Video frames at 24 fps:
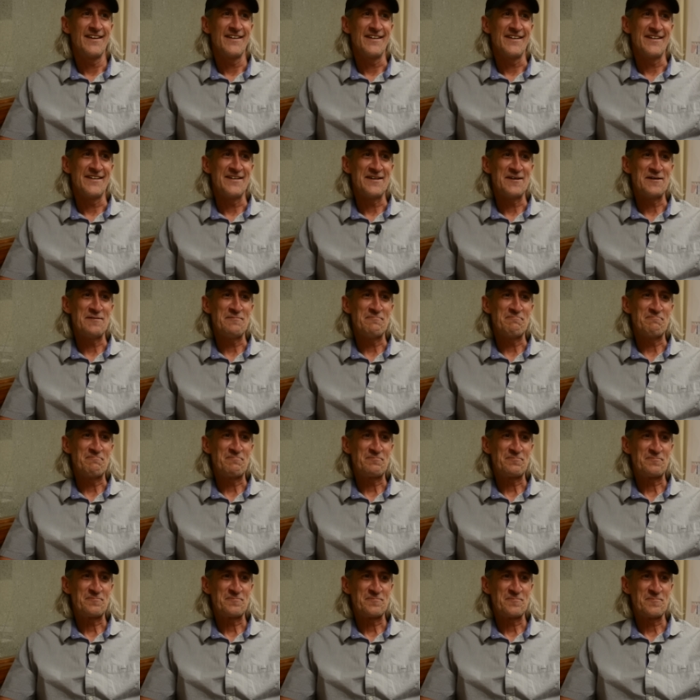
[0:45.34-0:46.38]
um,
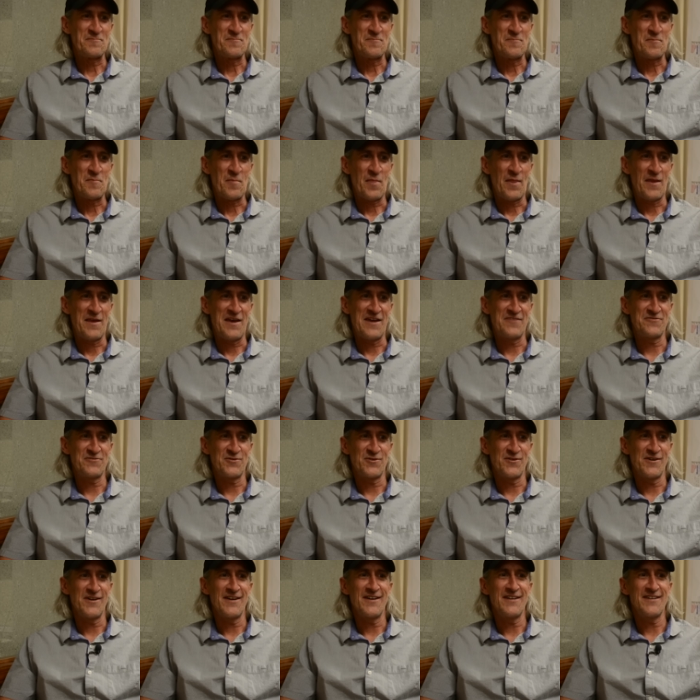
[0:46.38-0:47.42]

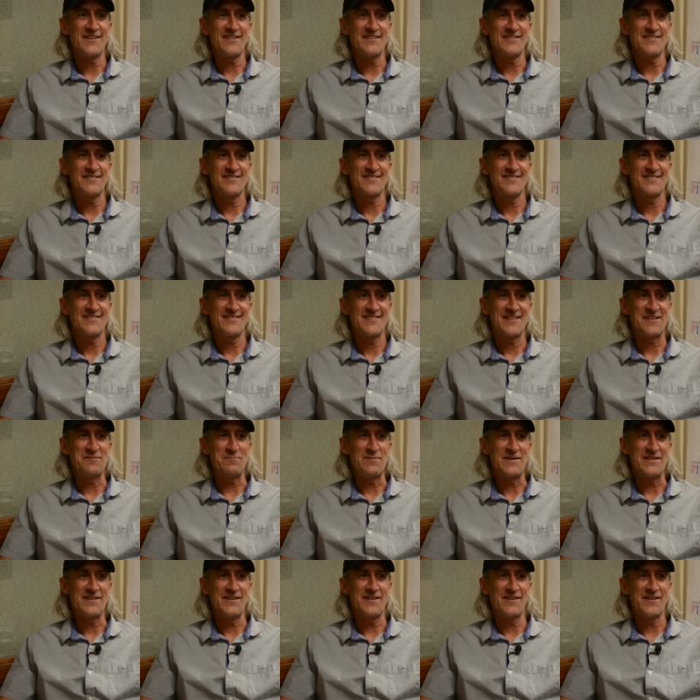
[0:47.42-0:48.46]
after I had
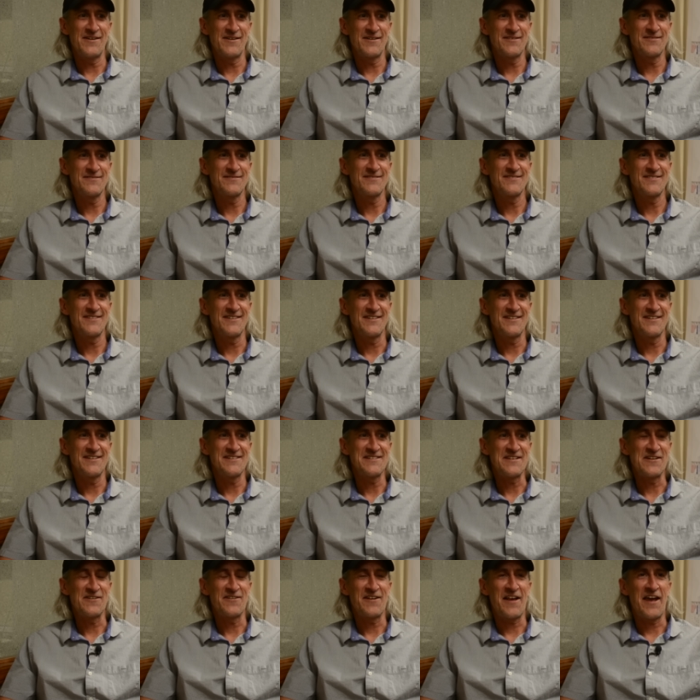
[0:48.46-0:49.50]
been there a
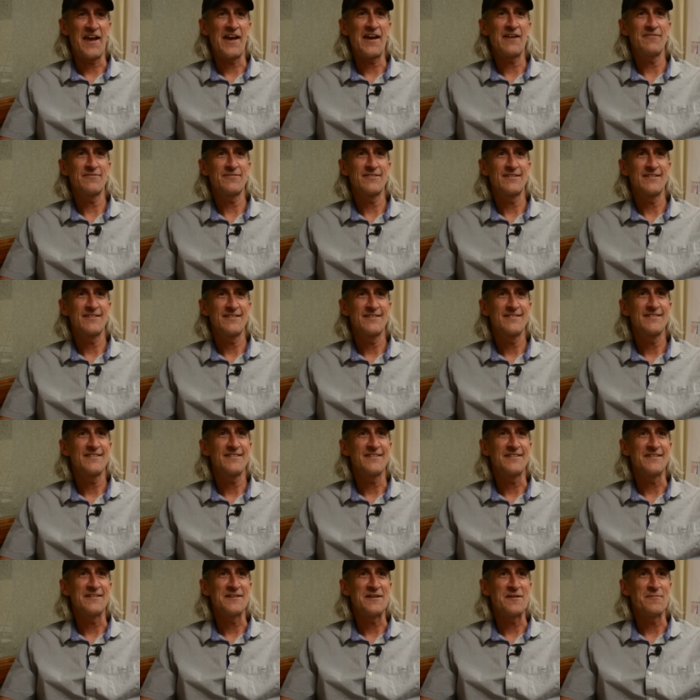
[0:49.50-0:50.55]
year and a half,
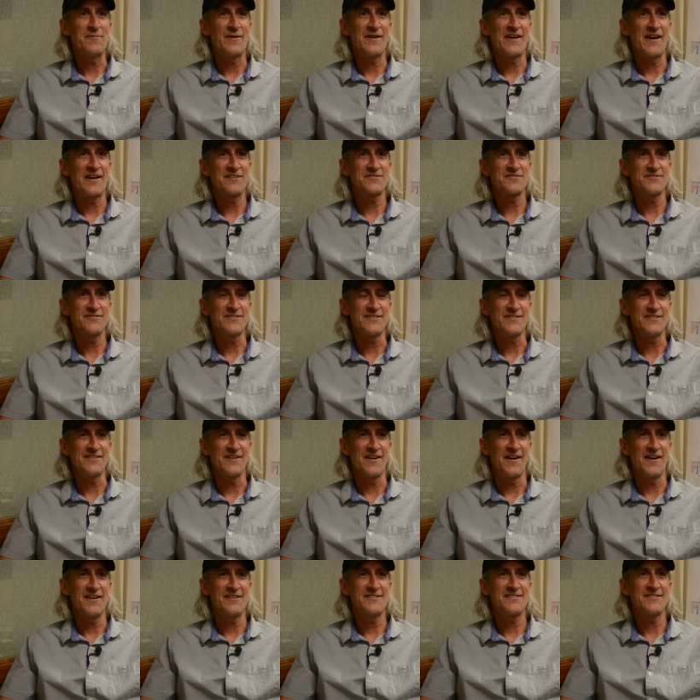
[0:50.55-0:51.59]
um, I actually
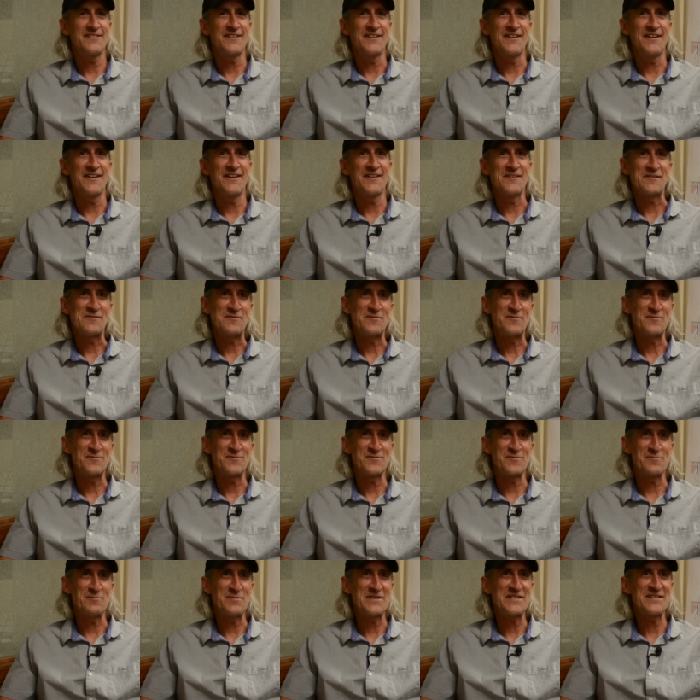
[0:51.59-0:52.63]
got, uh, there
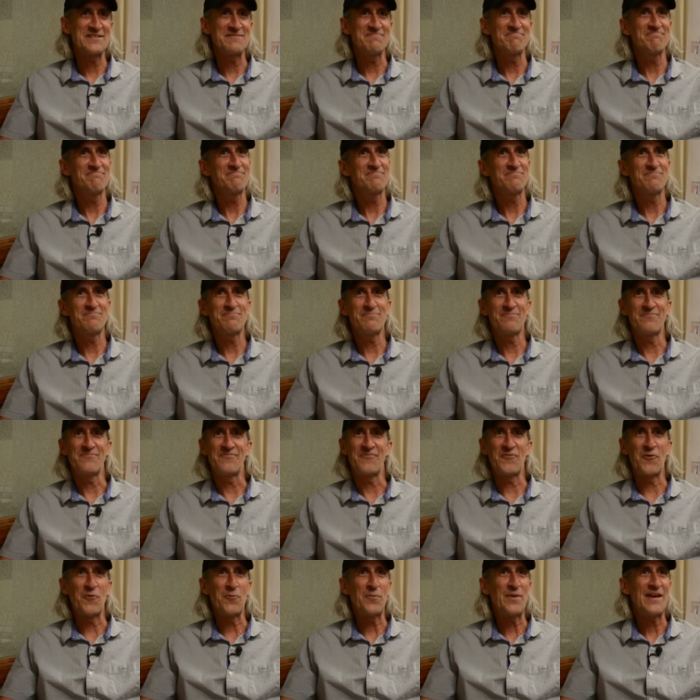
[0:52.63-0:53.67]
was a big
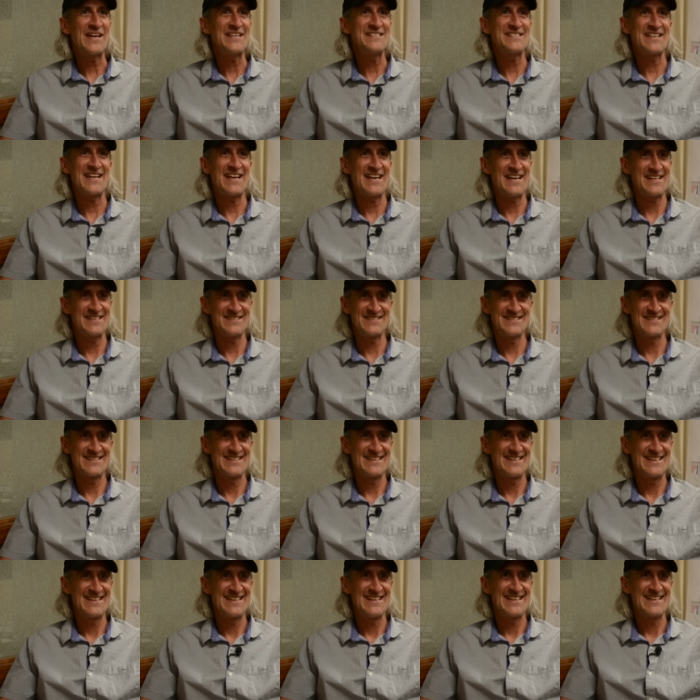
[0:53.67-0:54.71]
full page ad
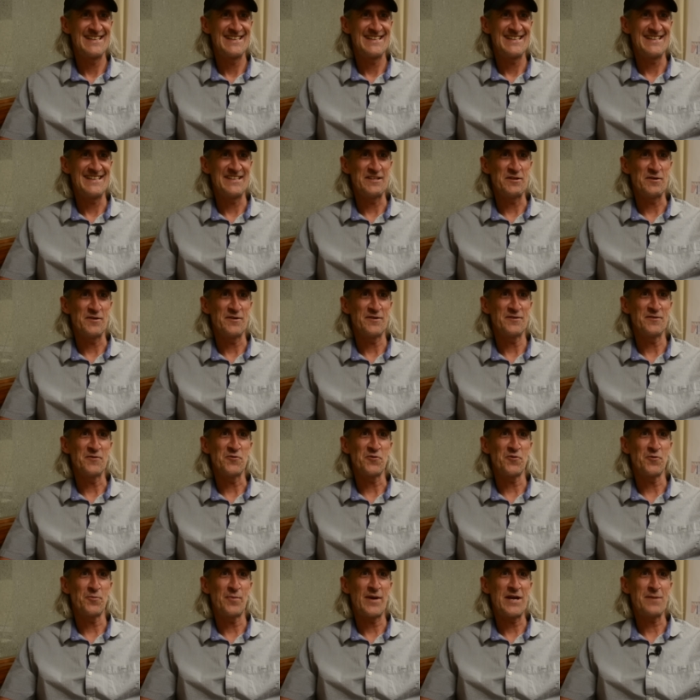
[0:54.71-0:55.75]
in the
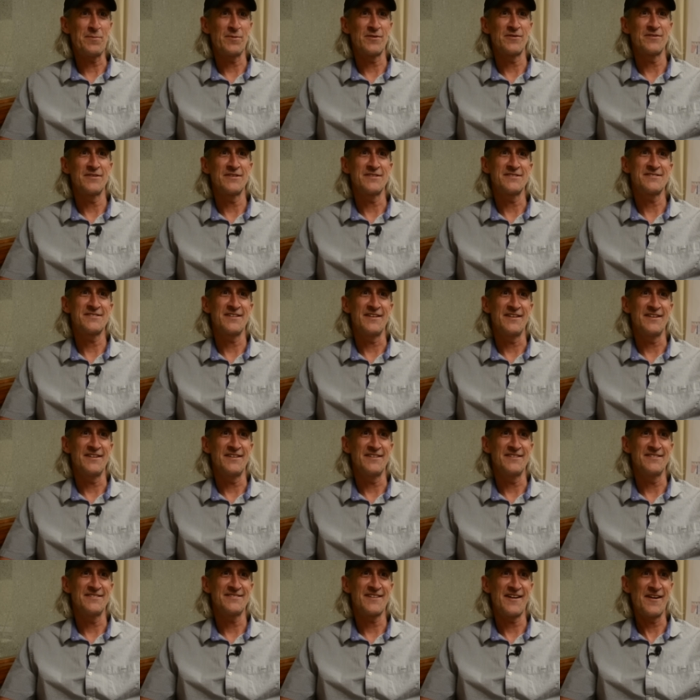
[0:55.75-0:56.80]
local paper that
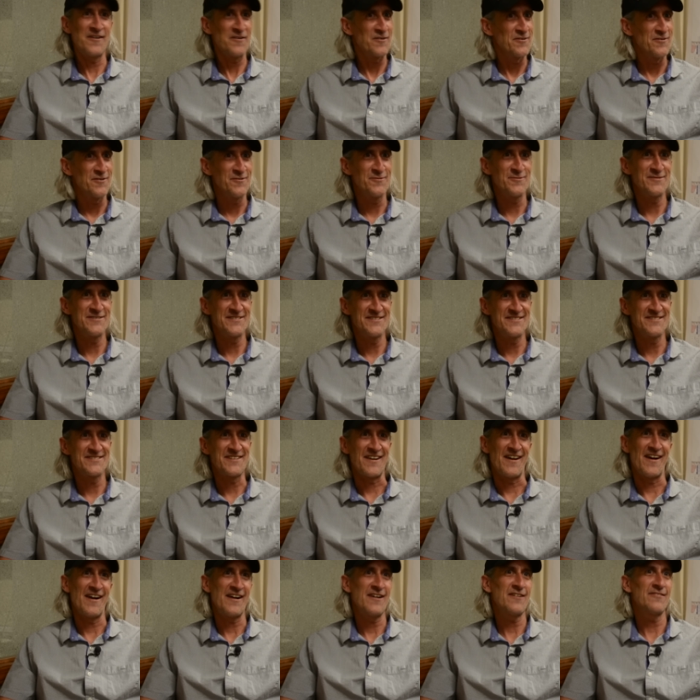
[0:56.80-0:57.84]
says Arrow is
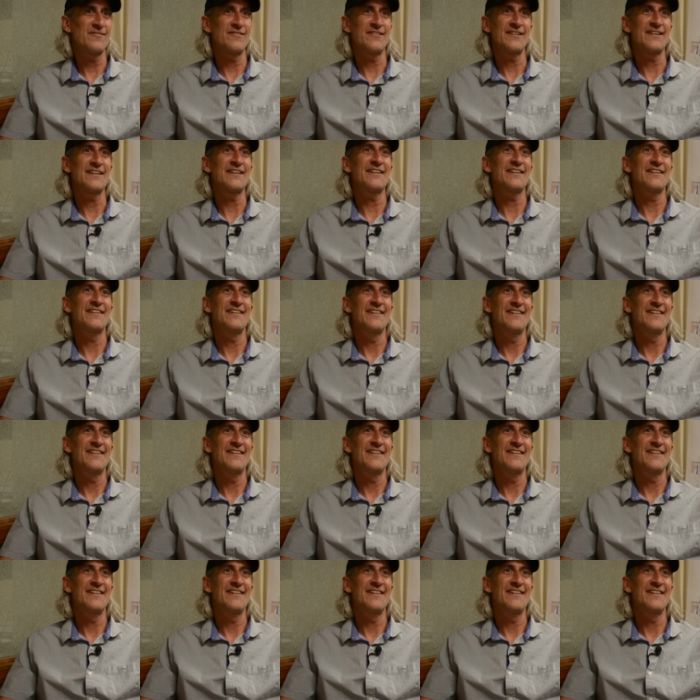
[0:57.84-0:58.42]
hiring,